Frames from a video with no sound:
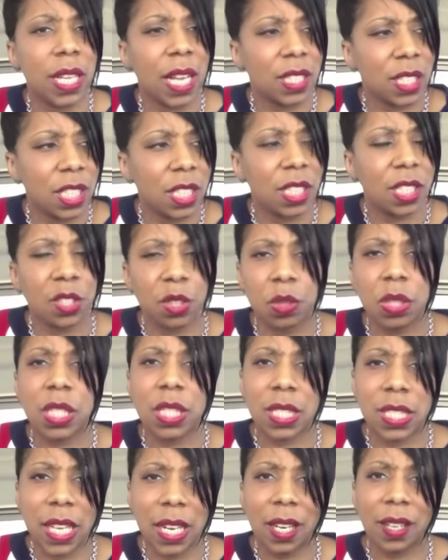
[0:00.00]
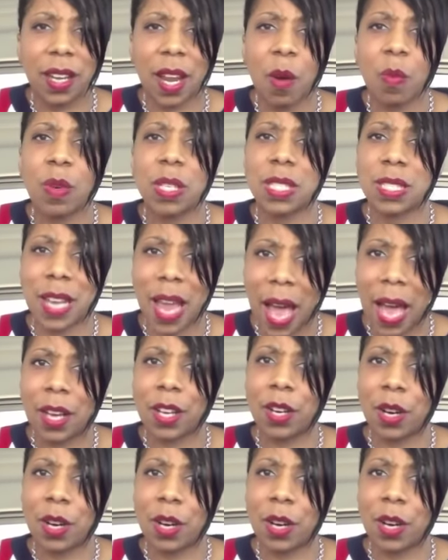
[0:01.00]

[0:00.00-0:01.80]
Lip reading: That shit that you just did in there was not